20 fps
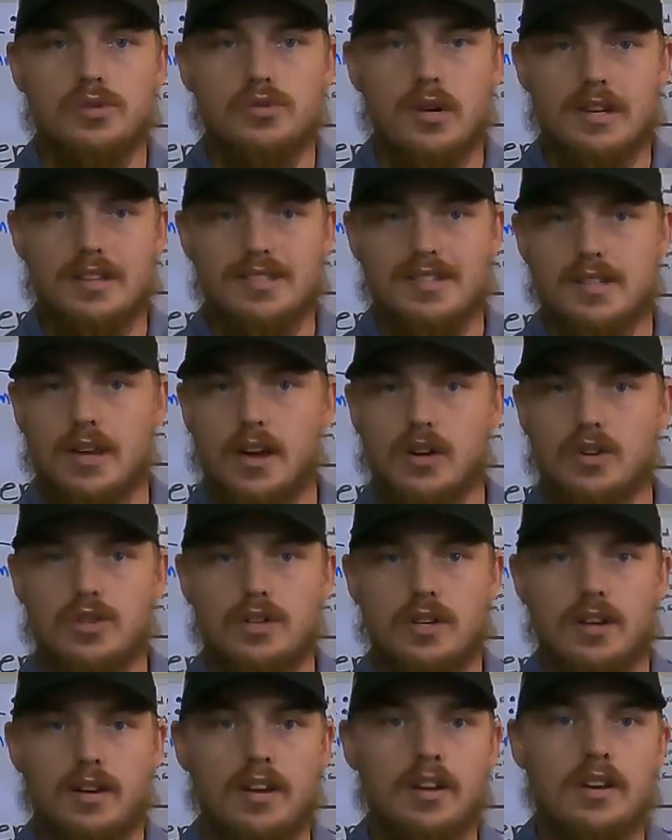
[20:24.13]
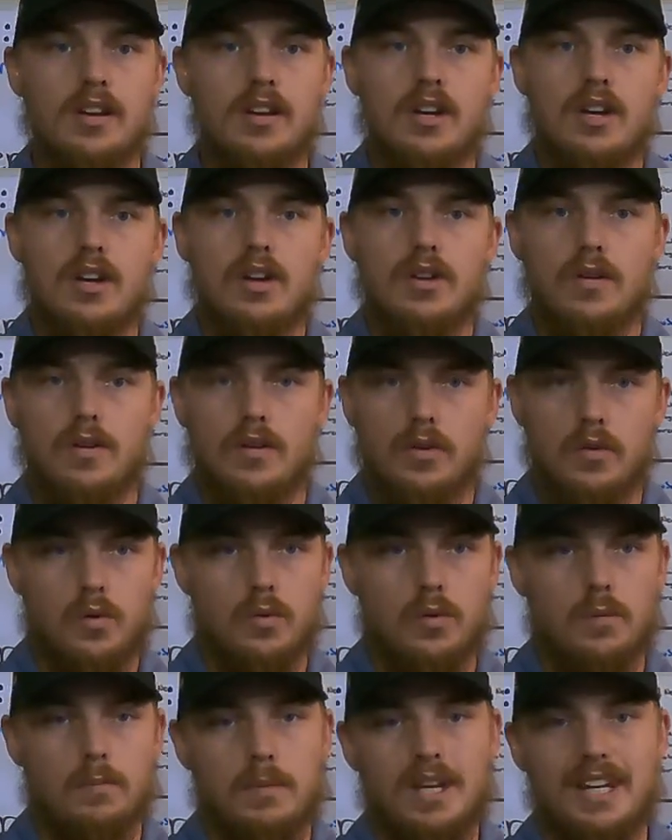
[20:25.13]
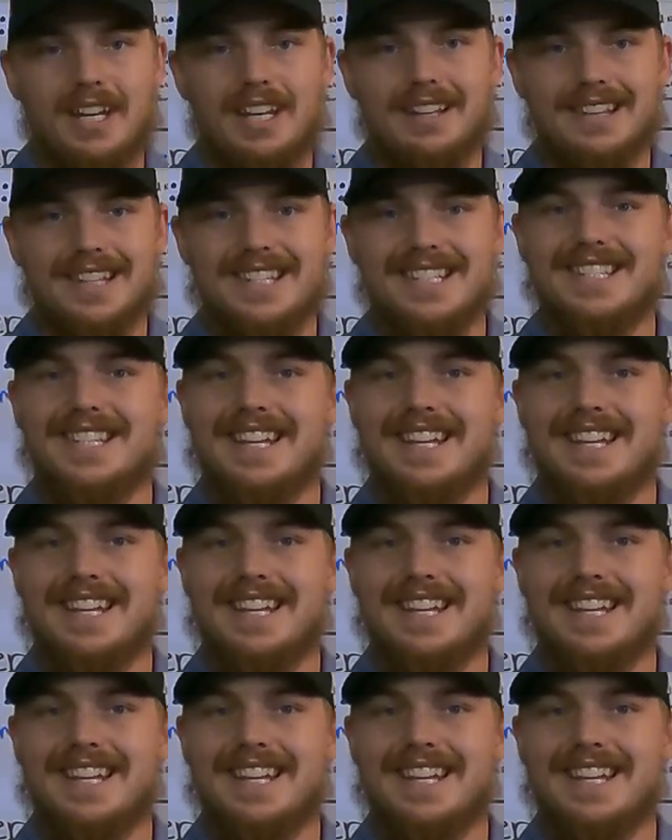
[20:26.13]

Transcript: Transduction meaning